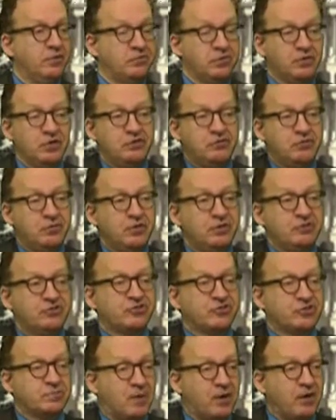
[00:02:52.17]
the only truly
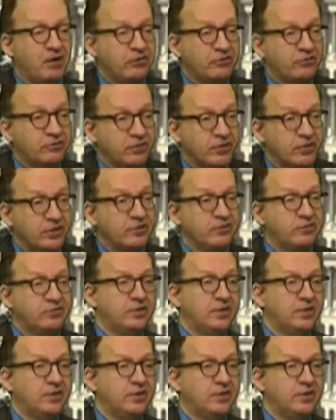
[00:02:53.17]
smart choice